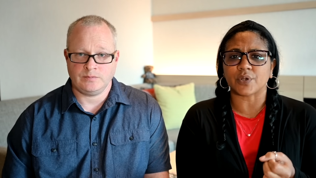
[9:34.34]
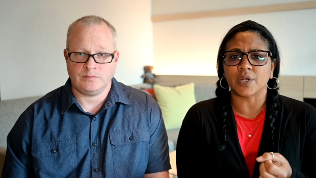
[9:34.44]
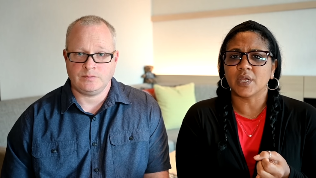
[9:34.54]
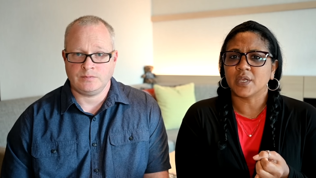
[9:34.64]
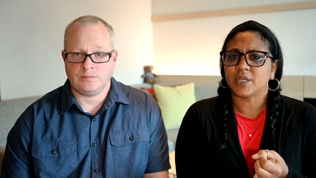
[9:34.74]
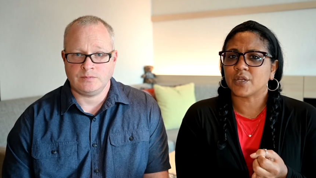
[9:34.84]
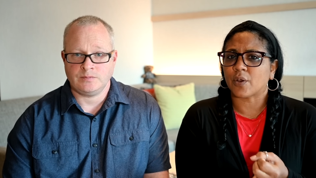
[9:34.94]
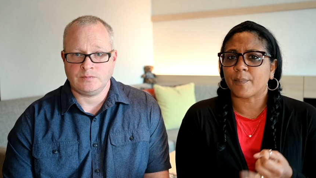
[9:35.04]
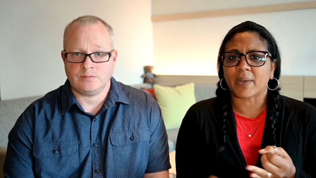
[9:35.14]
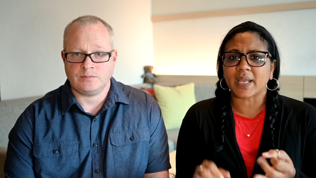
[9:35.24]
Speaker 1: or, you
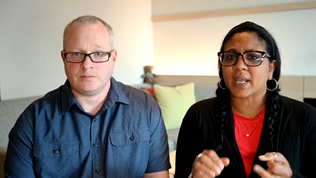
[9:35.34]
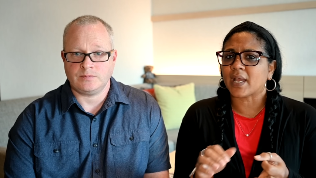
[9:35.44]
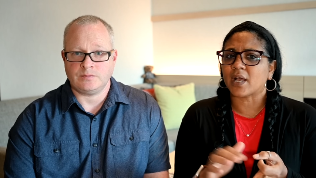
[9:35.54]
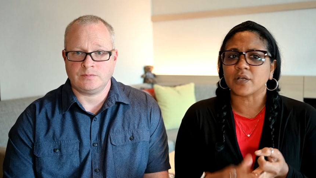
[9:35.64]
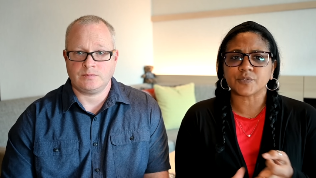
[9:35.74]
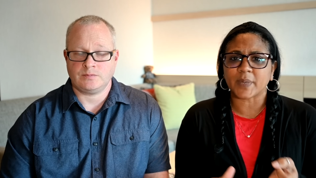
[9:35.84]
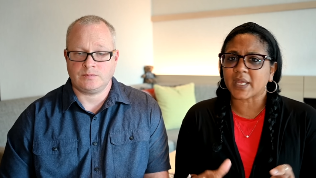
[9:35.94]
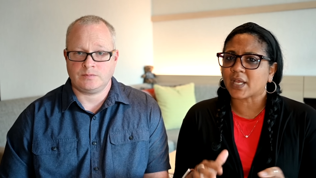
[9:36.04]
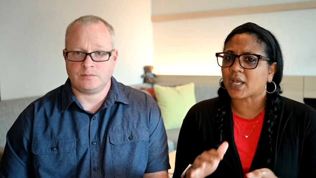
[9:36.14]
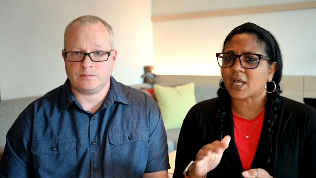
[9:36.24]
know, buying a house,
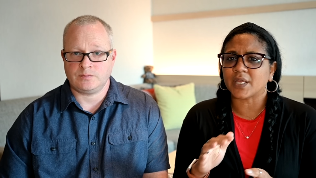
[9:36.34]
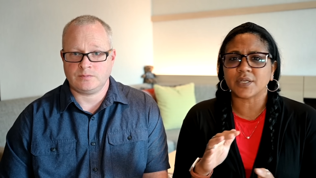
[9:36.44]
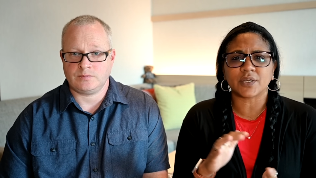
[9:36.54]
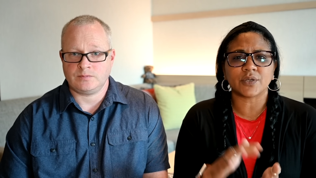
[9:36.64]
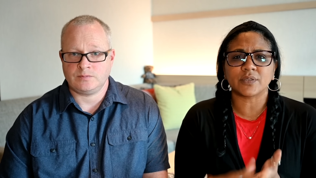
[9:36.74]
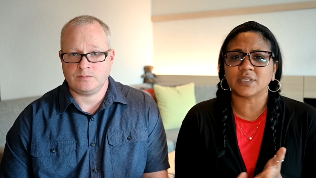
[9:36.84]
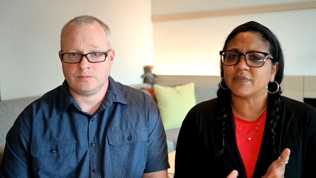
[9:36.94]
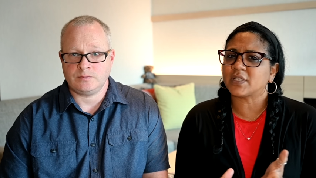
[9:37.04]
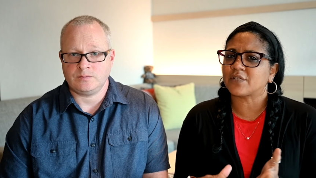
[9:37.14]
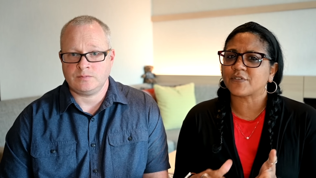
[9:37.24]
buying a condo,
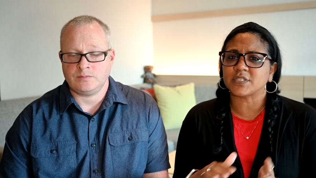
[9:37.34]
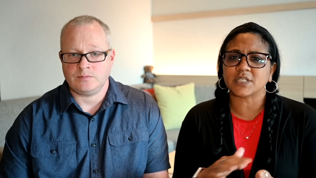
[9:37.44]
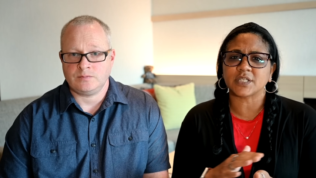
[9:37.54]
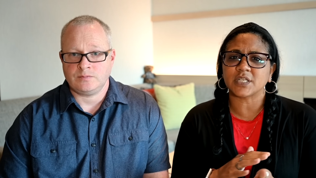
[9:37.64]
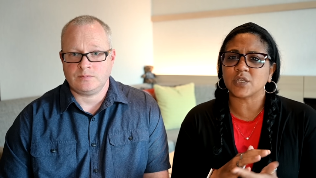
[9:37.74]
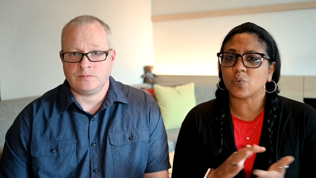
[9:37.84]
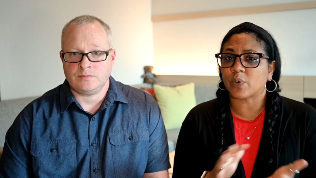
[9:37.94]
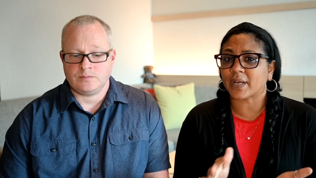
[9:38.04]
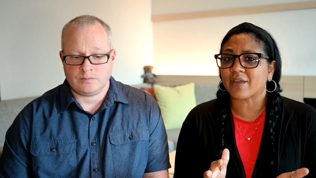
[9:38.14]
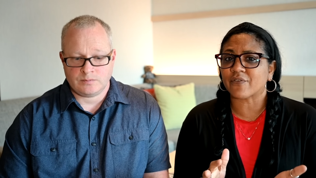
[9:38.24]
living in a facility,
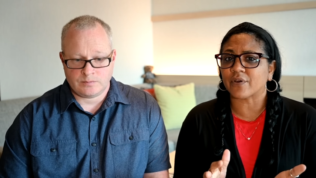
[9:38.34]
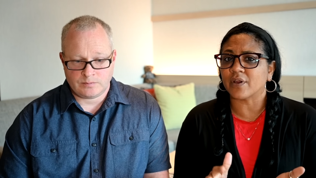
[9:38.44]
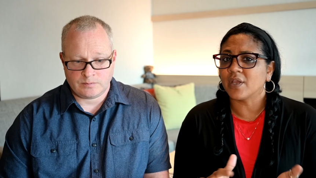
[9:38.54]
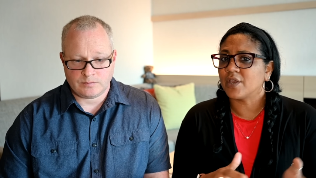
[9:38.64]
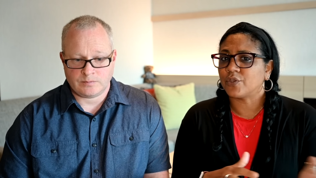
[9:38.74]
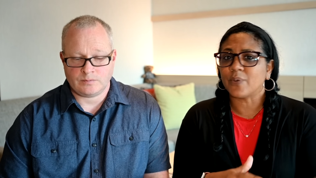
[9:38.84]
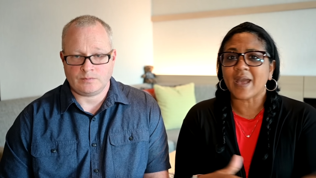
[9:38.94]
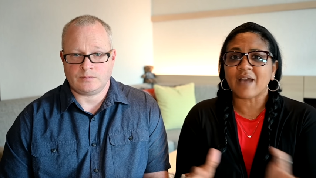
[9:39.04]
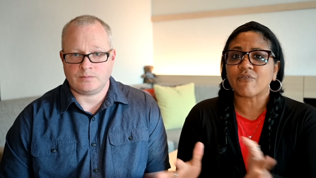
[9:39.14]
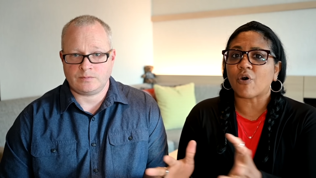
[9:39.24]
whatever. You
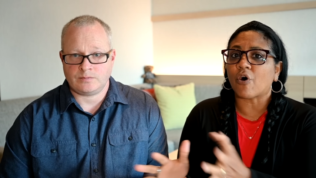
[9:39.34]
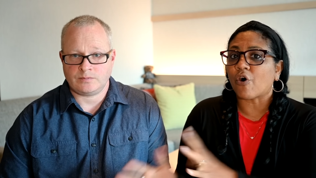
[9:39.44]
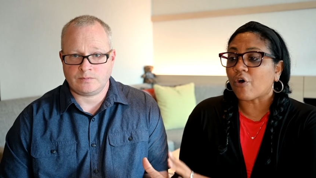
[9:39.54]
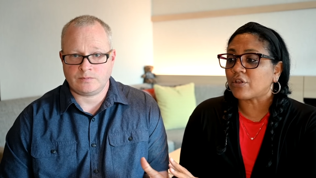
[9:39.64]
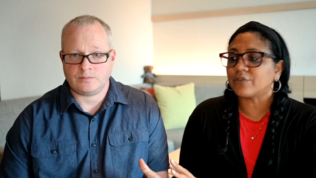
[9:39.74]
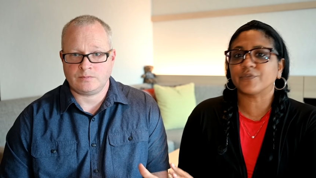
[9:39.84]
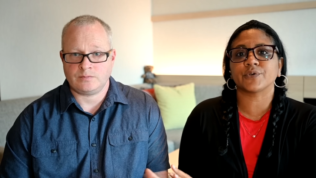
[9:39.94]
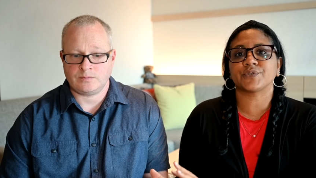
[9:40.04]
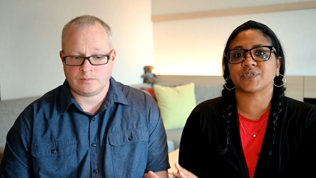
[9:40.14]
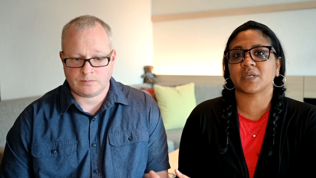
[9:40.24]
have all of
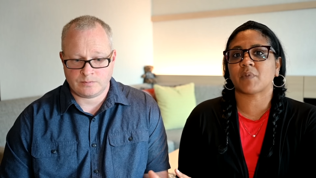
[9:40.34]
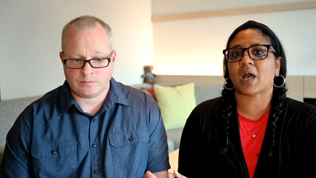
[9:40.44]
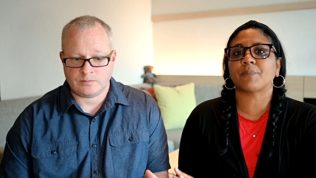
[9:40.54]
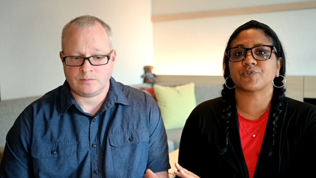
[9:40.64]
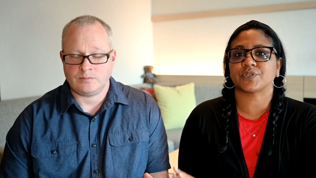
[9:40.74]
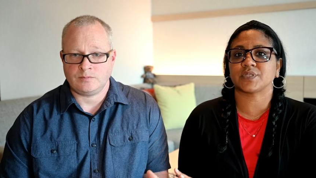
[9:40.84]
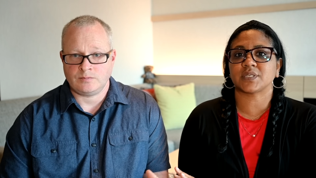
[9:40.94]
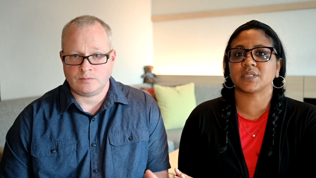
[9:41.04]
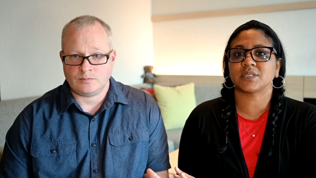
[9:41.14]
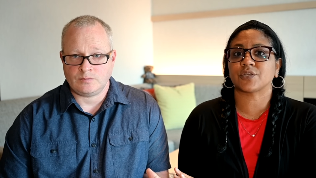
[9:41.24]
those same options
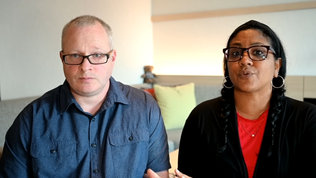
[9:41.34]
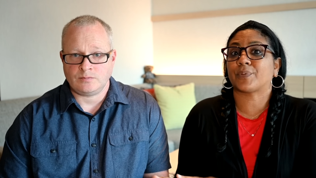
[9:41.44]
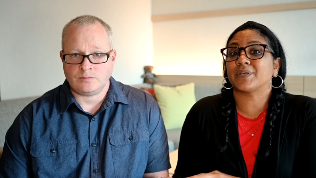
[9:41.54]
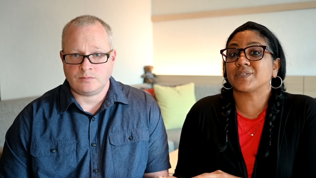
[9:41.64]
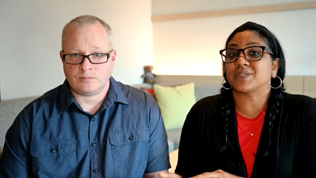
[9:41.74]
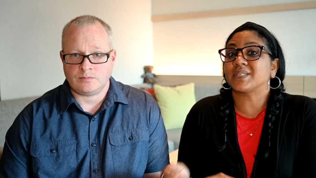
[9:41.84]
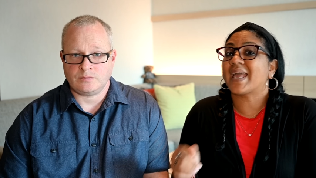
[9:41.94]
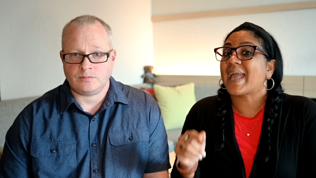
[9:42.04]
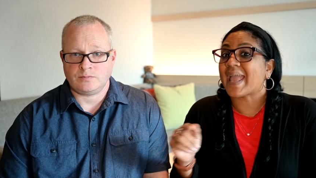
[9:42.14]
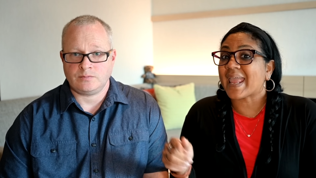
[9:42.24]
in these other places
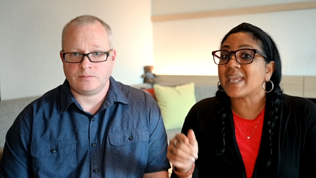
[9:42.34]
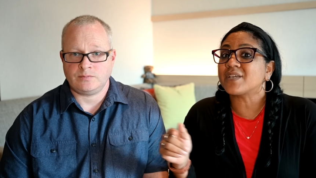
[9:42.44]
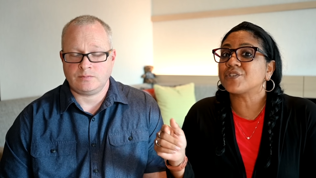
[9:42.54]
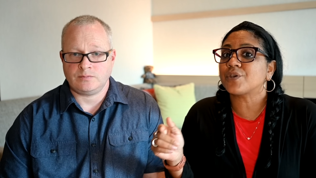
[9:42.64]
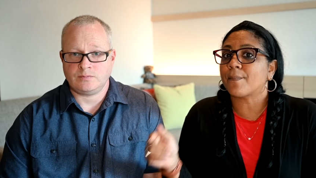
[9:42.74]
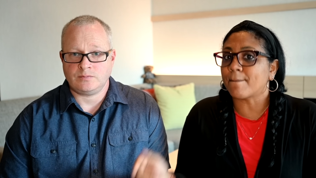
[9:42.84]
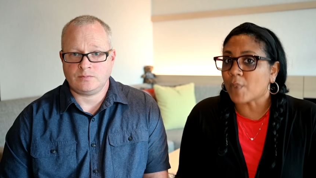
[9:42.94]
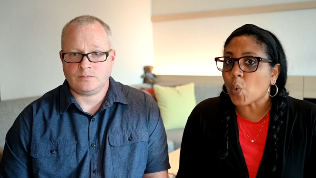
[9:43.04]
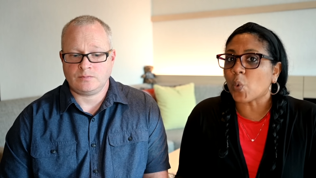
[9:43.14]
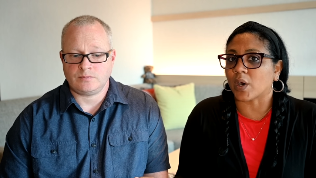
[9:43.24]
and
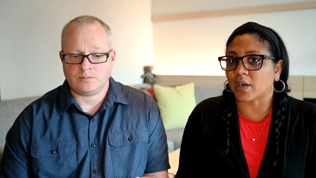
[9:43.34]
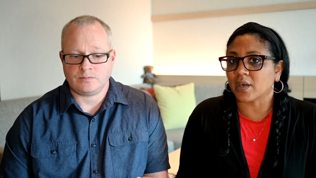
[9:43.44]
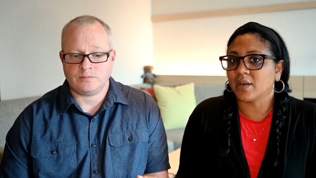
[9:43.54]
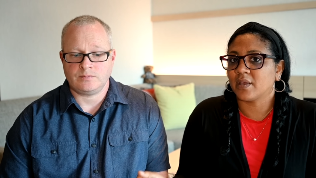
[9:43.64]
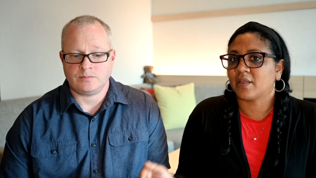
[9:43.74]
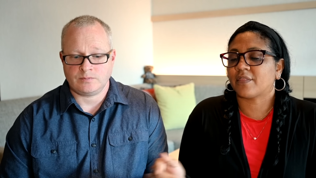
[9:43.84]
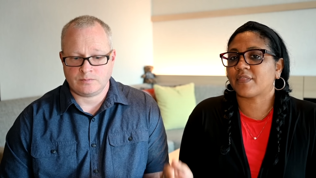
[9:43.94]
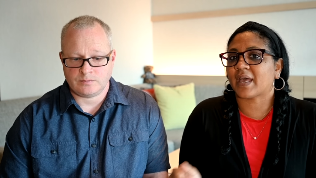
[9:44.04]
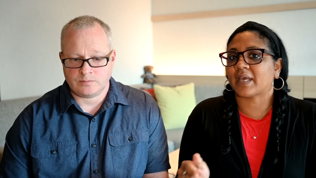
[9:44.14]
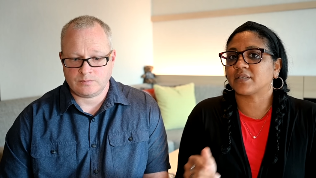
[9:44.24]
more
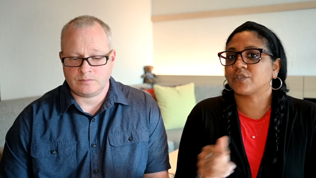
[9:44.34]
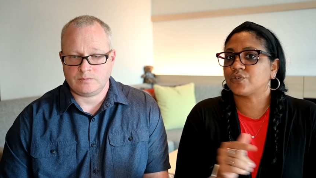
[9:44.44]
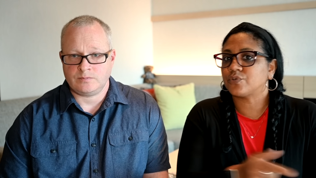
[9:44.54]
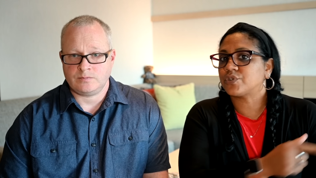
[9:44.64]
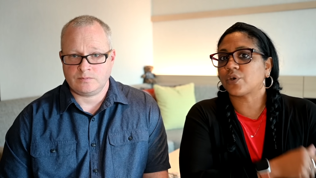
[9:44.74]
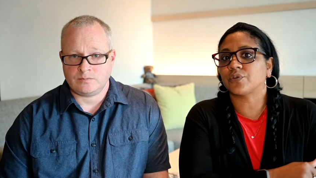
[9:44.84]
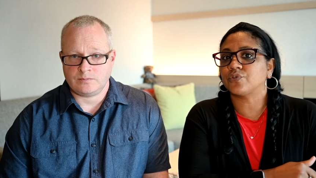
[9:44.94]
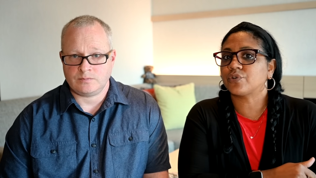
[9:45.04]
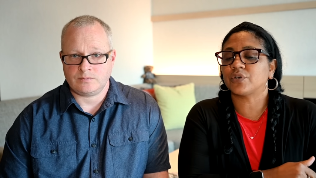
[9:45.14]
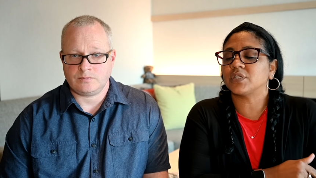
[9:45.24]
that you don't you
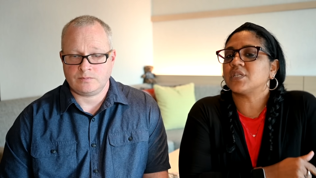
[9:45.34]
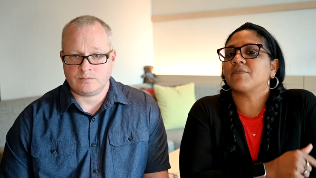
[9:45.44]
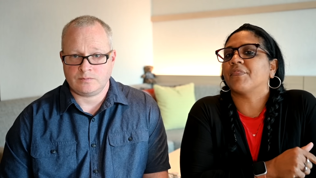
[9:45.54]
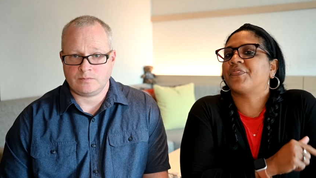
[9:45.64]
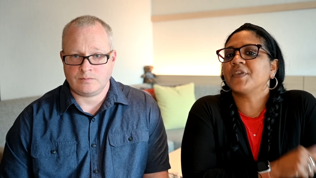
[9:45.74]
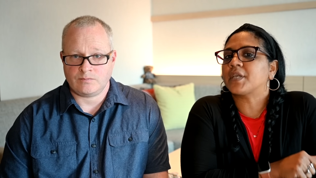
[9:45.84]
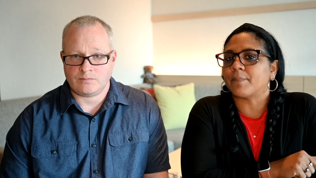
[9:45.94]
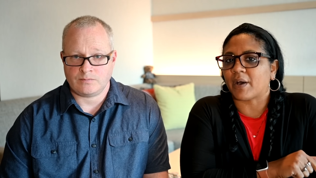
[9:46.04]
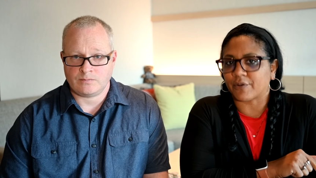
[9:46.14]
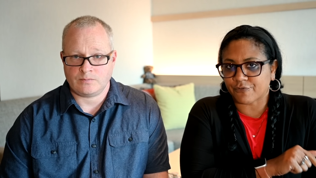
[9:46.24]
couldn't even think
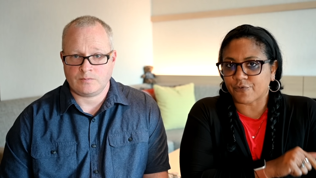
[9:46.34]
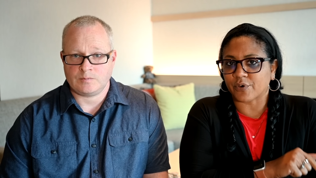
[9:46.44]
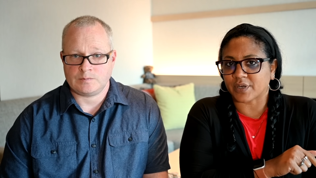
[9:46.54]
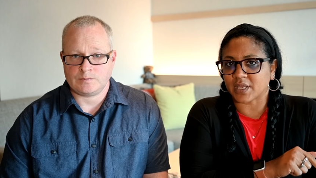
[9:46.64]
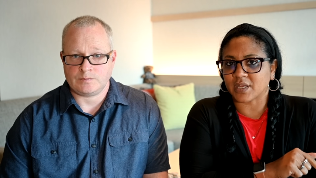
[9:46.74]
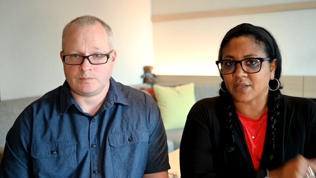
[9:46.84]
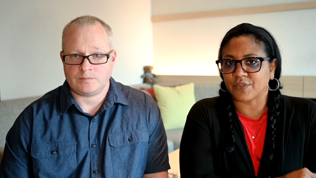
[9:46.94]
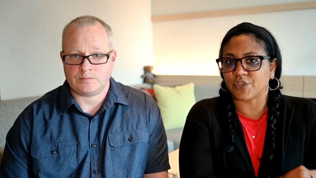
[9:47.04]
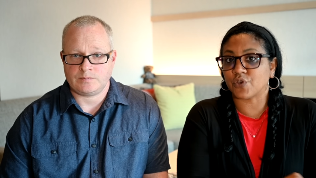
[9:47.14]
about affording in the